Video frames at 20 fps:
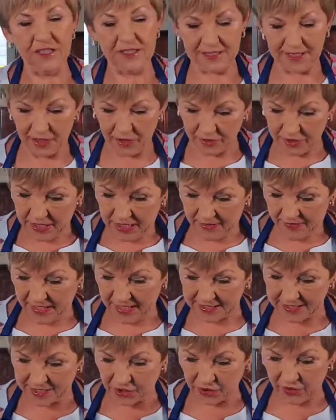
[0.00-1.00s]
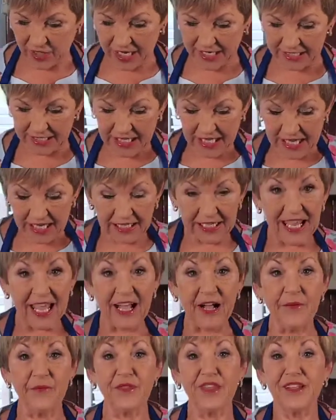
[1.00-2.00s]
So that's great.
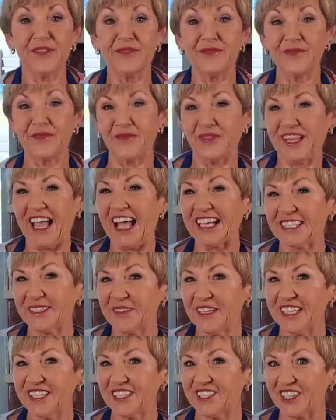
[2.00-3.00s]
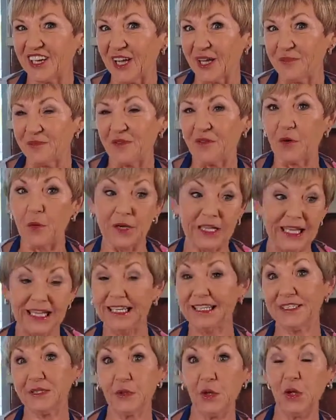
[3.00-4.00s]
Now, last week's show, before we get
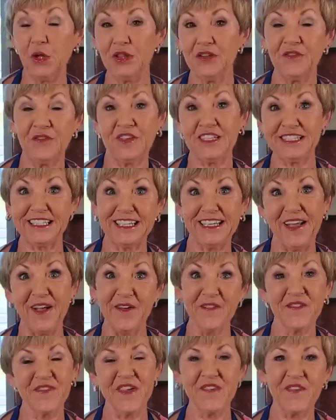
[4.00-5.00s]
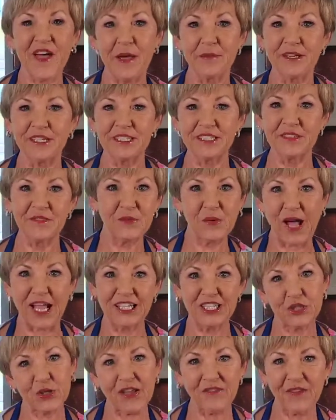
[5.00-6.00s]
into all the fizzy of the fabulous of
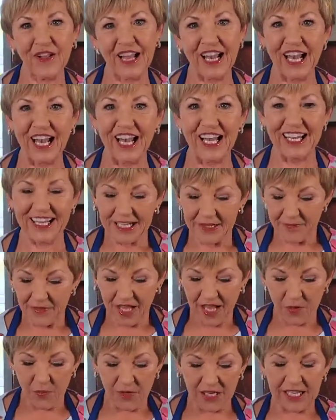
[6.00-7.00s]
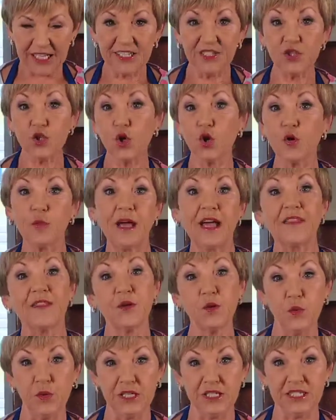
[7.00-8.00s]
Wayne Trevor, we're going to talk about
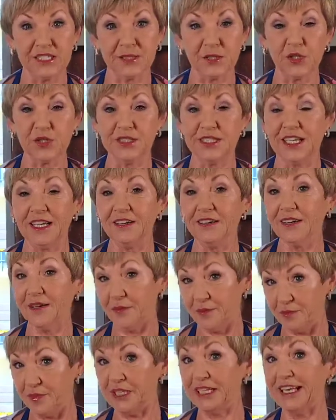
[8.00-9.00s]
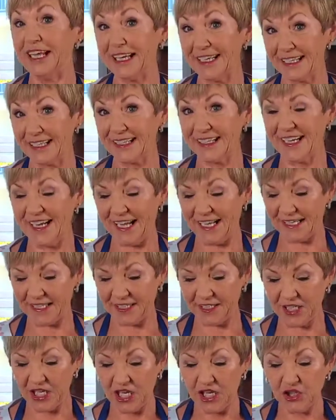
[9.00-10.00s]
the winners because they're a bit
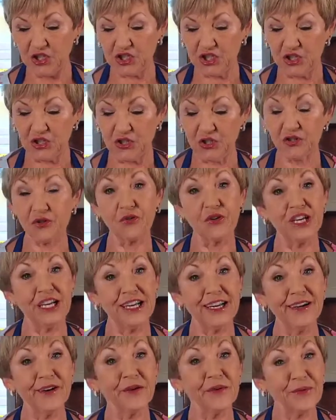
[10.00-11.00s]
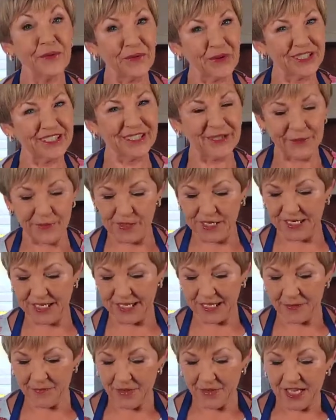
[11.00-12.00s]
excited. June Greer was a winner.
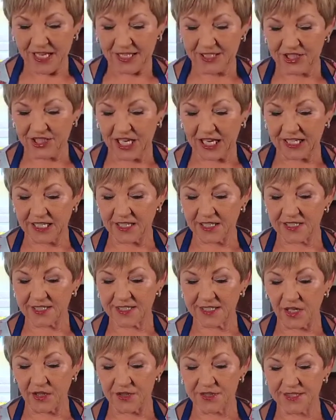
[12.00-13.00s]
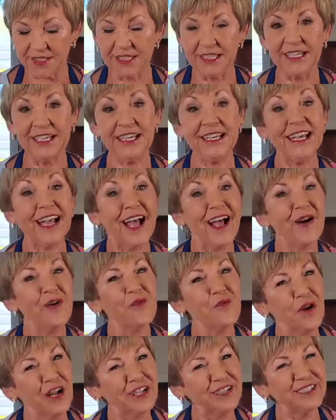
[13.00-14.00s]
Janet Solsony,
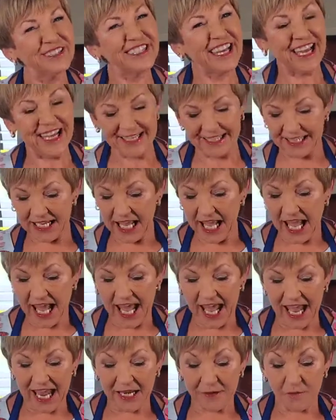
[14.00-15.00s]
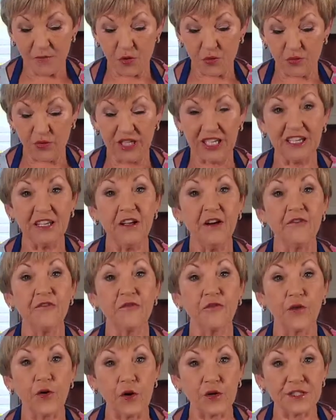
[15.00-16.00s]
well done. And Marie
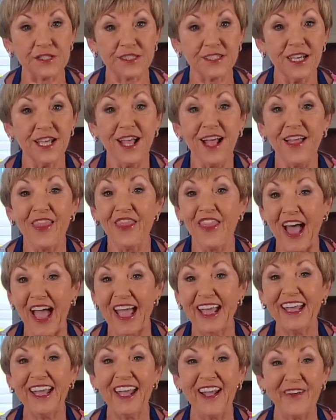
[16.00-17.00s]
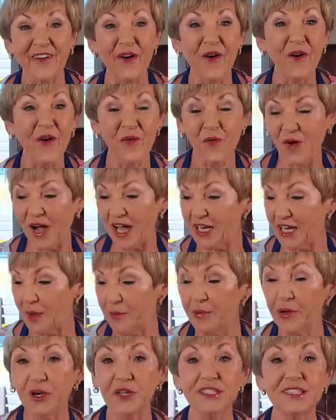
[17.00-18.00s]
Frost. They have all won a
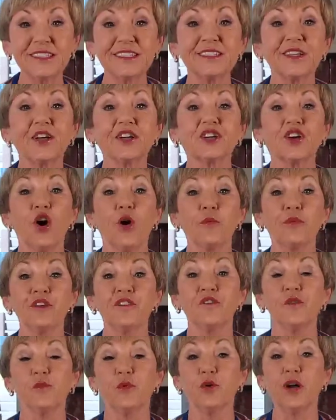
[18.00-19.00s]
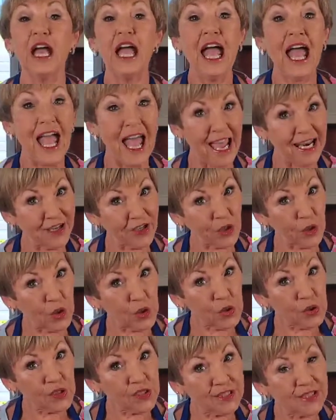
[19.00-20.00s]
personalized copy of a book. And of
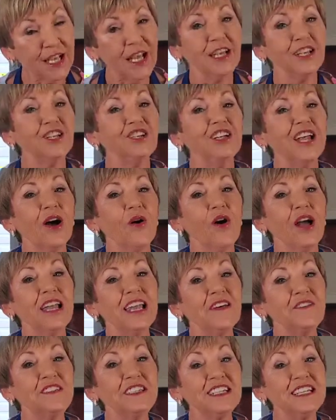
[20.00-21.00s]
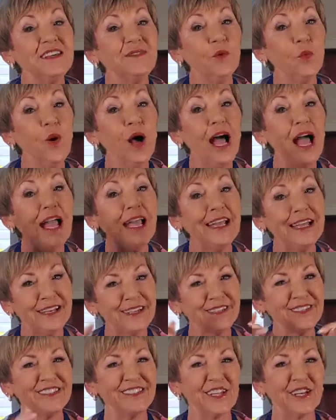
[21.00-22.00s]
course, you know I love to give away,
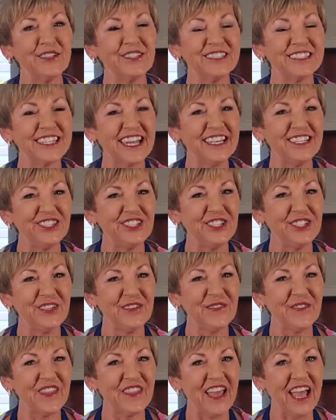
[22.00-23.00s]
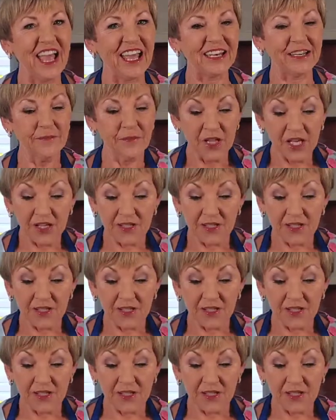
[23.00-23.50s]
so stay tuned for that.